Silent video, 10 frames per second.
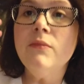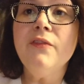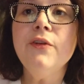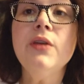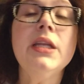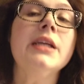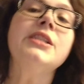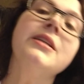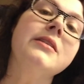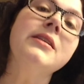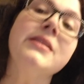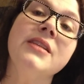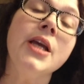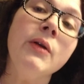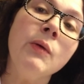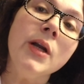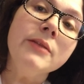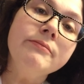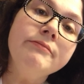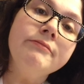the food addiction doesn't go
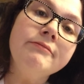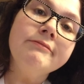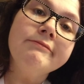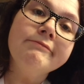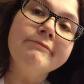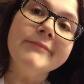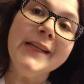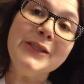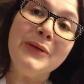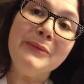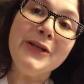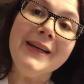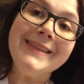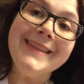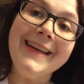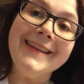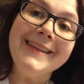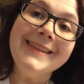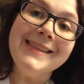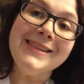anywhere, is what I'm trying to say.
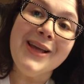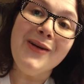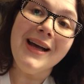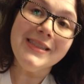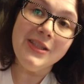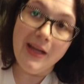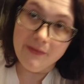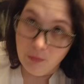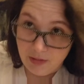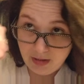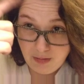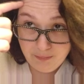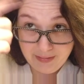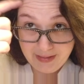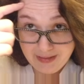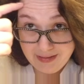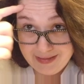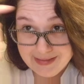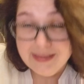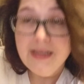So I still have to work on plenty of
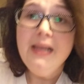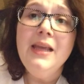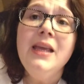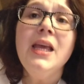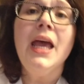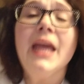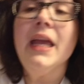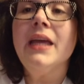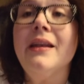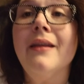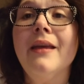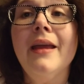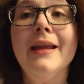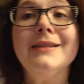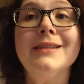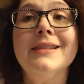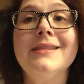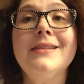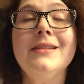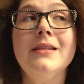this, and it
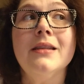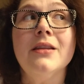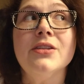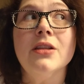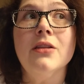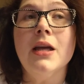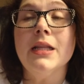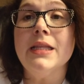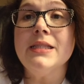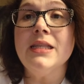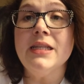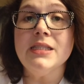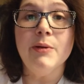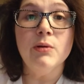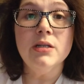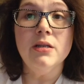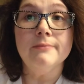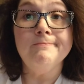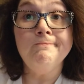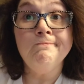just, there's a lot of this that needs to be worked on.